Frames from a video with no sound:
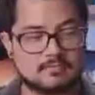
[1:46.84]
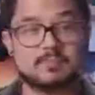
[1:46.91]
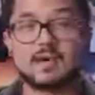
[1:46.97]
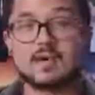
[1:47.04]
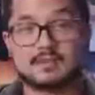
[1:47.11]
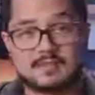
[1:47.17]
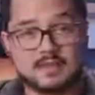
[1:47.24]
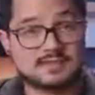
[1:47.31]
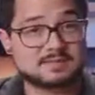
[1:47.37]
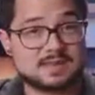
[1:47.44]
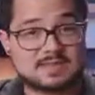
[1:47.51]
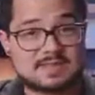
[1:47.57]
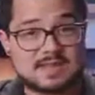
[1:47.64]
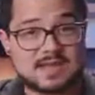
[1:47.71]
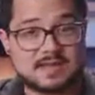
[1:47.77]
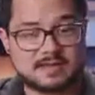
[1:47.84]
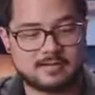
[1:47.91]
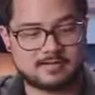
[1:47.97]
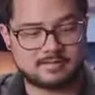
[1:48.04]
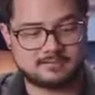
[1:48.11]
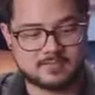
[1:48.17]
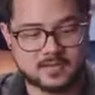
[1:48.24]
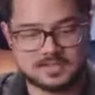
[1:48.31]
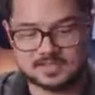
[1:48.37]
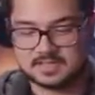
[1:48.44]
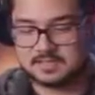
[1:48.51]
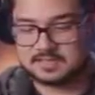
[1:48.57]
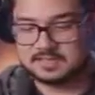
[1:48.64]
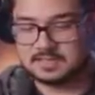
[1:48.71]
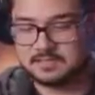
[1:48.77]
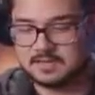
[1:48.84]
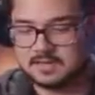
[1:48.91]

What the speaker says: but that's my style most of the time.